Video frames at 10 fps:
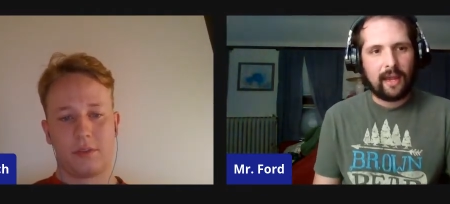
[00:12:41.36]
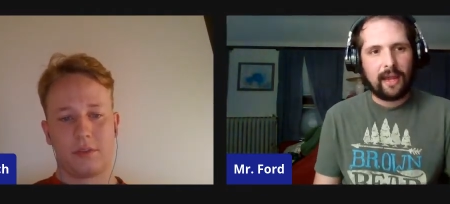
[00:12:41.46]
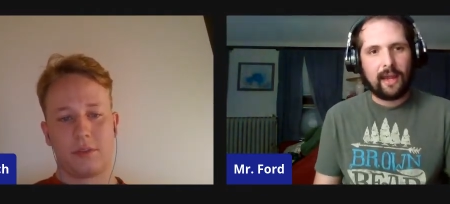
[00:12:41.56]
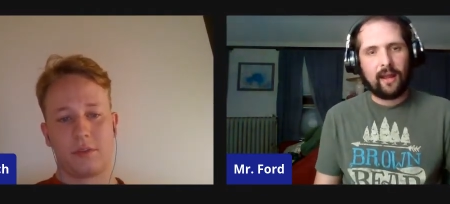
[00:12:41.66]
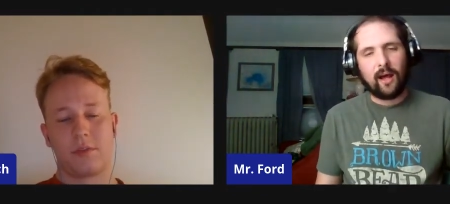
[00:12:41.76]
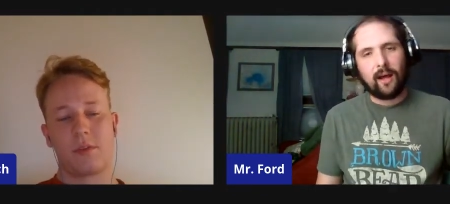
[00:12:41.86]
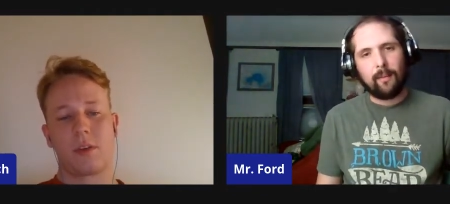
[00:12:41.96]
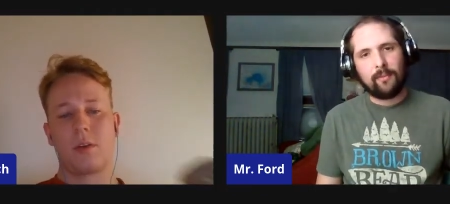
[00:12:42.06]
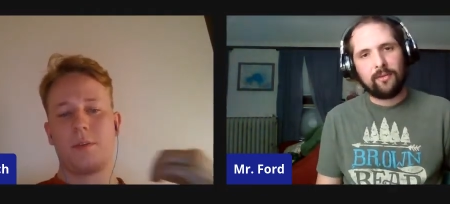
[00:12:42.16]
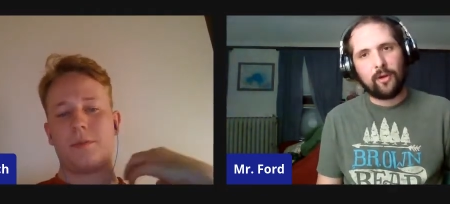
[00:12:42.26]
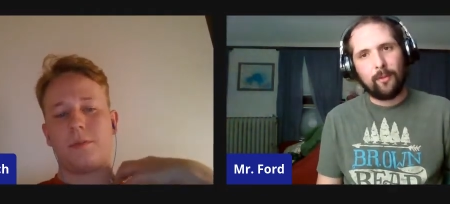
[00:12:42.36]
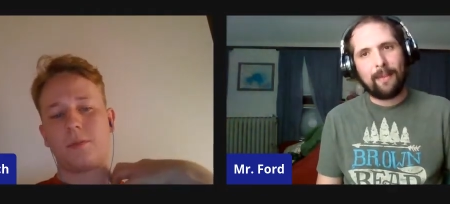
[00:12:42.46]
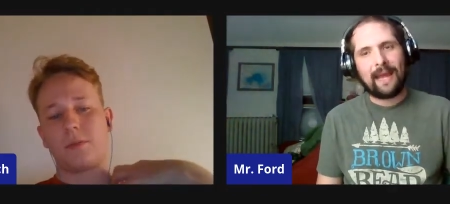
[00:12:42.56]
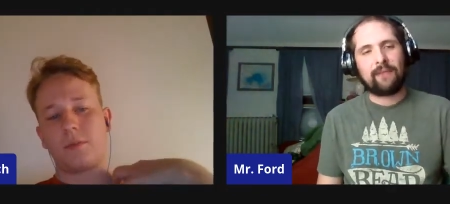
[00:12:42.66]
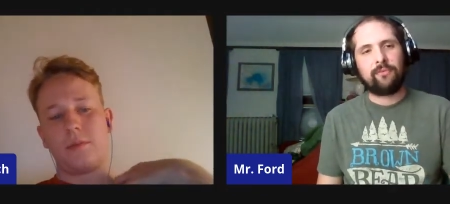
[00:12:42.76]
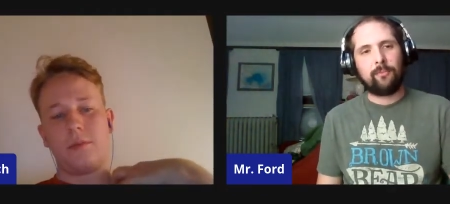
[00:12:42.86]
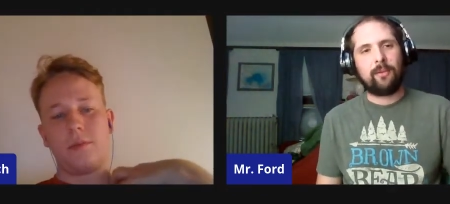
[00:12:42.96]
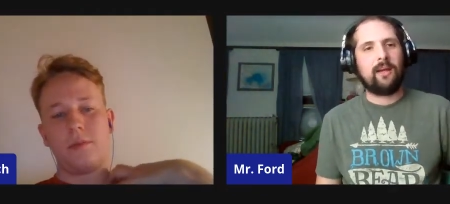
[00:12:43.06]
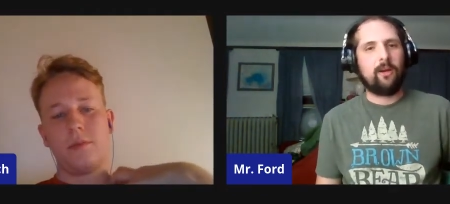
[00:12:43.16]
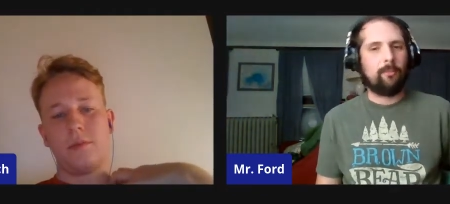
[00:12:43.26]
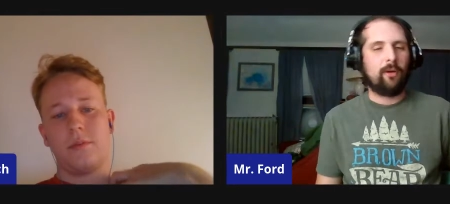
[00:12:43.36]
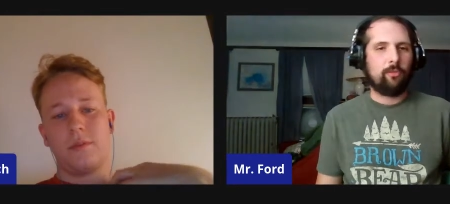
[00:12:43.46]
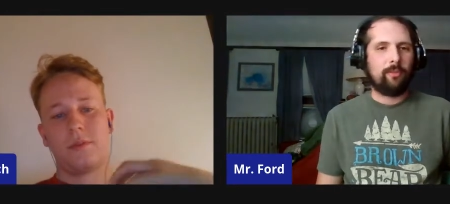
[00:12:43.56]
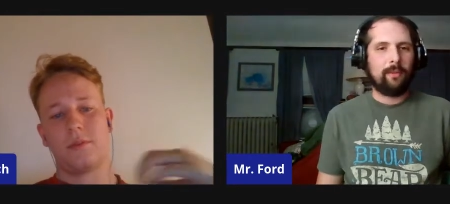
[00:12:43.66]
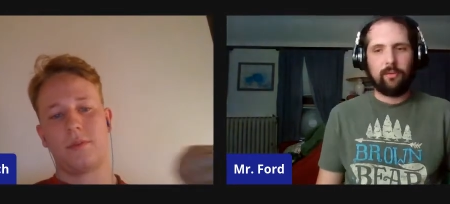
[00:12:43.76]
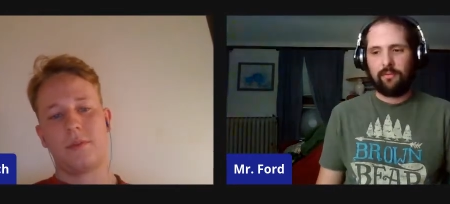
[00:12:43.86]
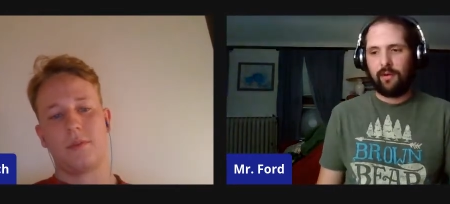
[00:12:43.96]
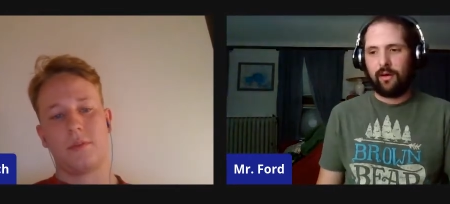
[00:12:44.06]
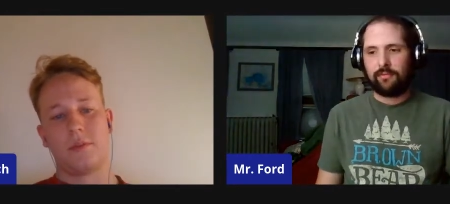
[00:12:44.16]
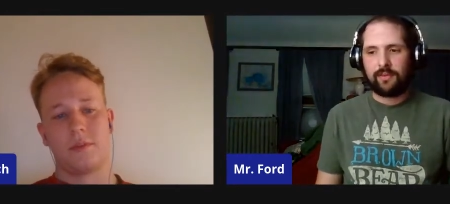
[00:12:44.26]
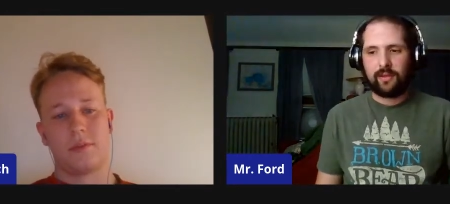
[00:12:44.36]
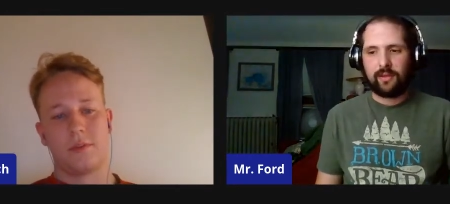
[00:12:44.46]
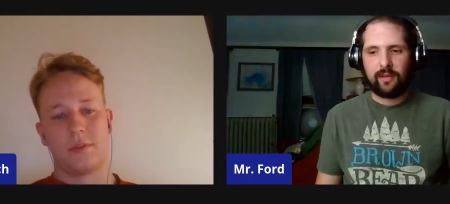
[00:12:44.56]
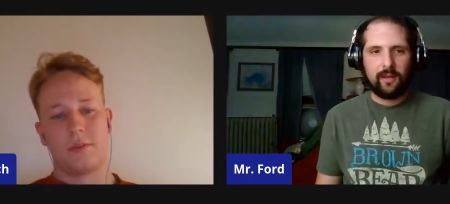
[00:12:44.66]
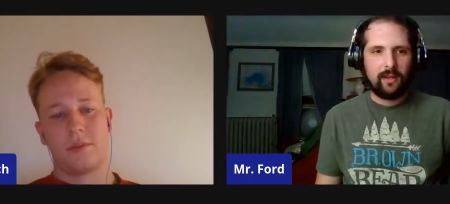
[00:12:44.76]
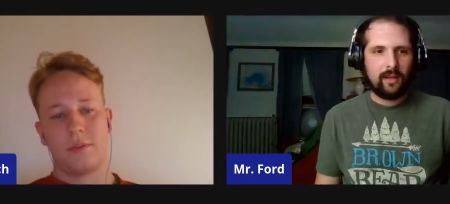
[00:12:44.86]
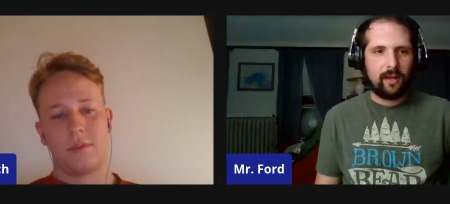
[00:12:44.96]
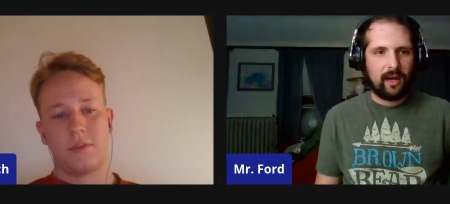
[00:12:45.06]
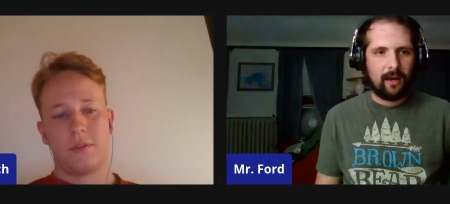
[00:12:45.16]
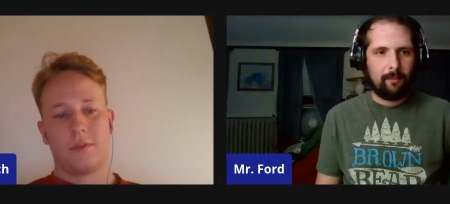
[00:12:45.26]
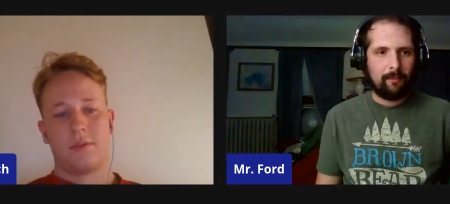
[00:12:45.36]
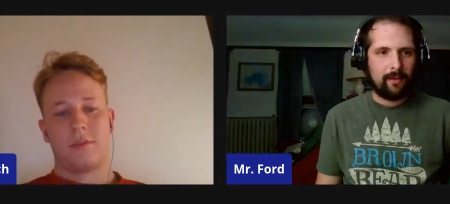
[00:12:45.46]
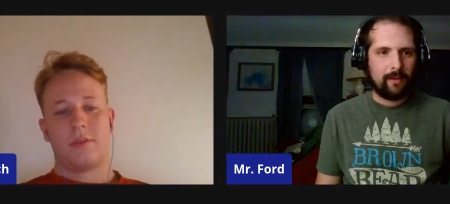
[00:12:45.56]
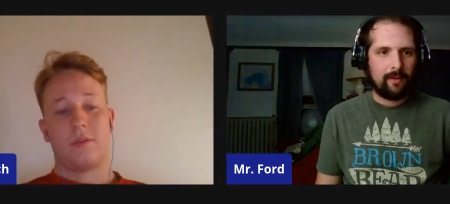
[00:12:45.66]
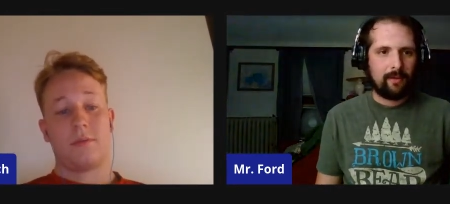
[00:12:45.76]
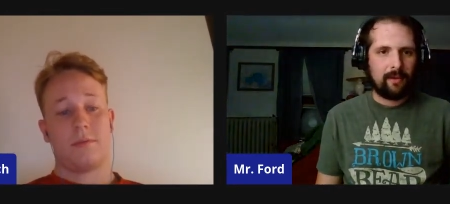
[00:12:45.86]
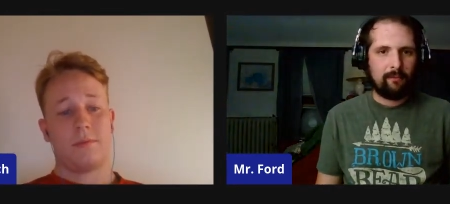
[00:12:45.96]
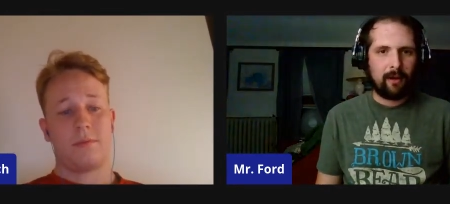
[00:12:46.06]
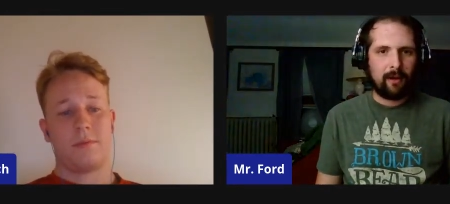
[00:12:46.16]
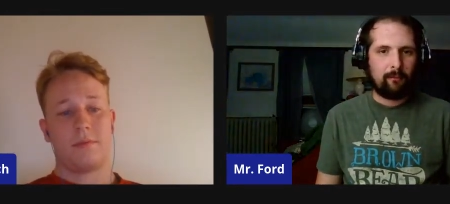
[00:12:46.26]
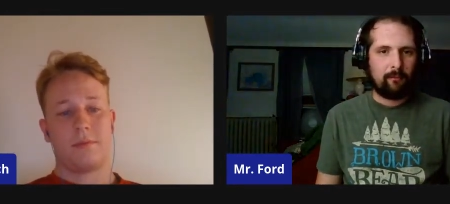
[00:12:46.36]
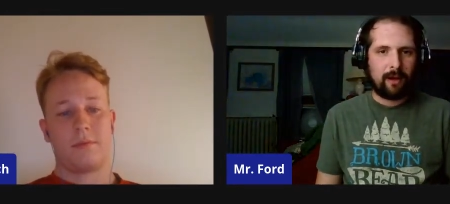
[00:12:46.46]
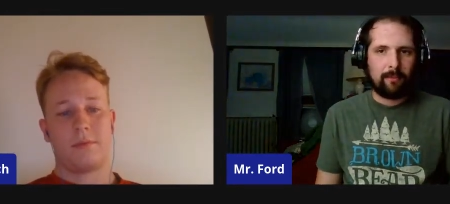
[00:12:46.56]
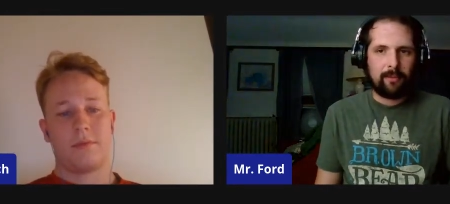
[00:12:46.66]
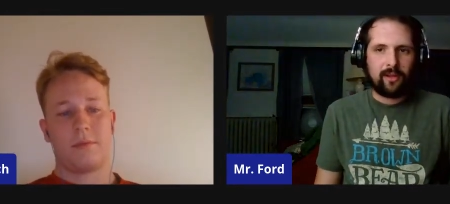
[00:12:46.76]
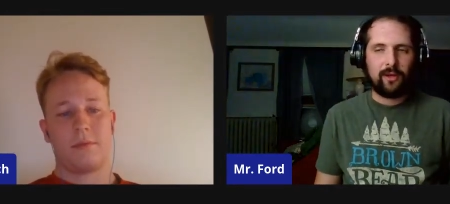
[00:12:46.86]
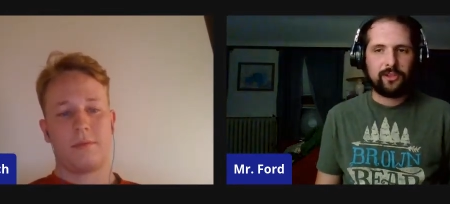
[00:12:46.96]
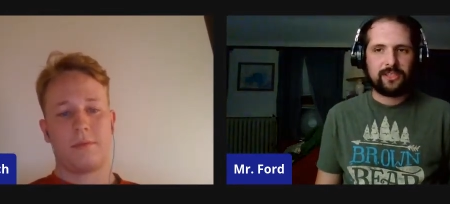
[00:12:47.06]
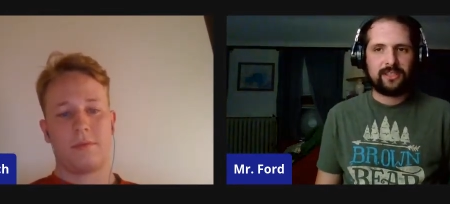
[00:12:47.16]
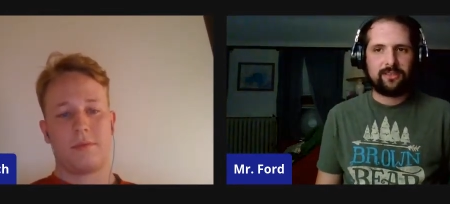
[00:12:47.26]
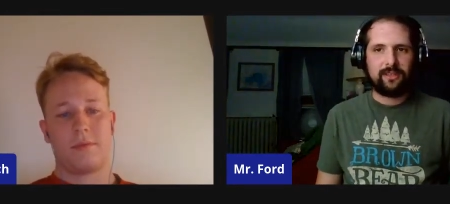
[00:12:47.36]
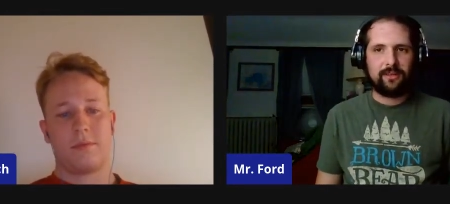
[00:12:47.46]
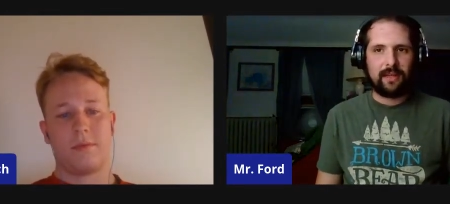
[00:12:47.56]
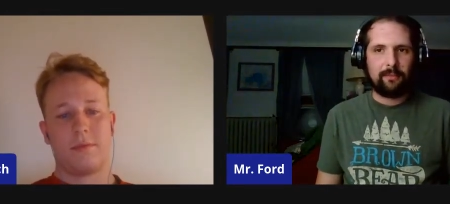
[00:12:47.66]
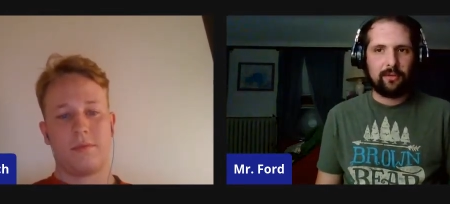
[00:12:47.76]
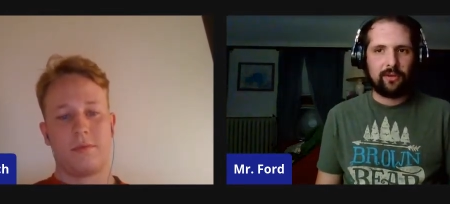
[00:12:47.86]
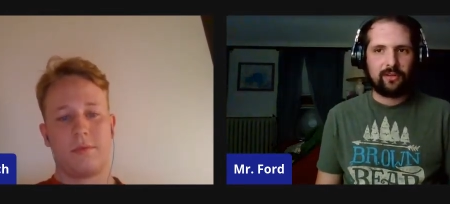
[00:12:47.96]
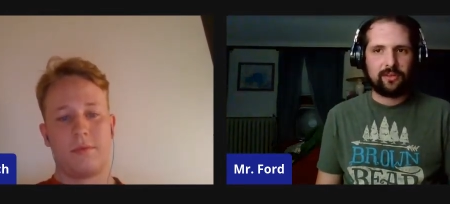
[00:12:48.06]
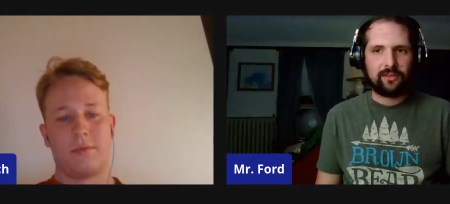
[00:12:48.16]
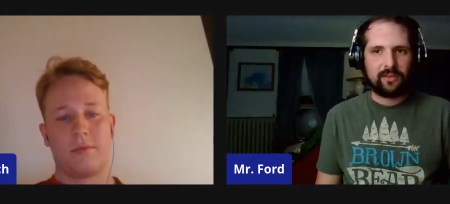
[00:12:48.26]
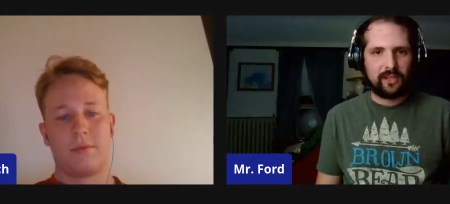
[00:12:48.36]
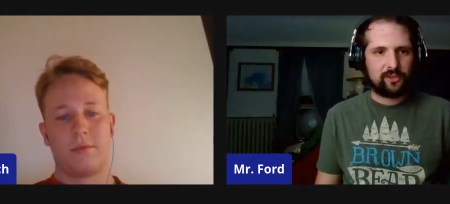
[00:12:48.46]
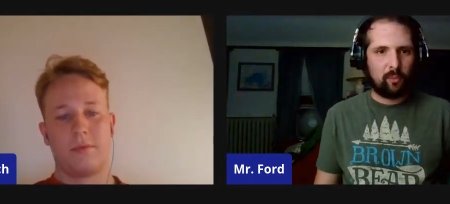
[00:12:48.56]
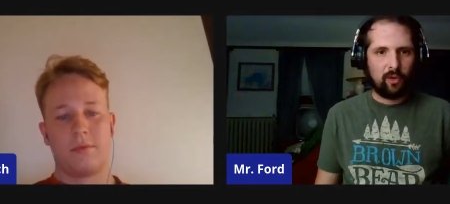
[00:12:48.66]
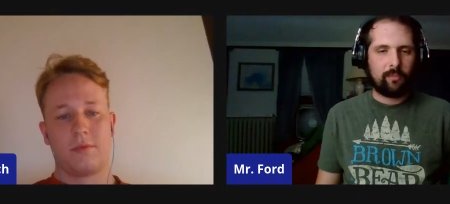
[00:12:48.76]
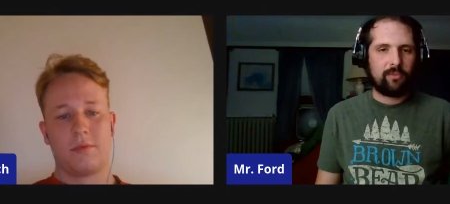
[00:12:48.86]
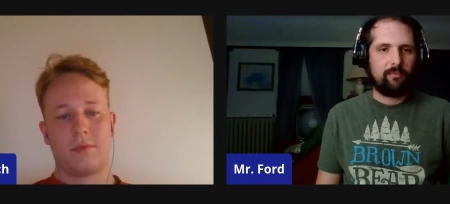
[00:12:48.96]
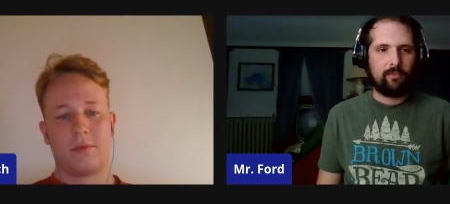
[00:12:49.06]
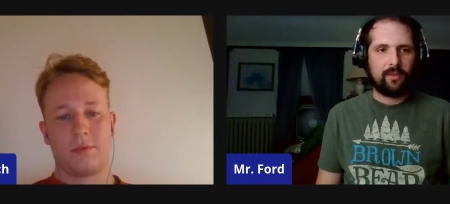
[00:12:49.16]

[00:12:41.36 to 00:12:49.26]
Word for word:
Speaker 1: and um, so impactful, probably on both people involved. Um, and Robert Loggia just is able to exert such warmth within that character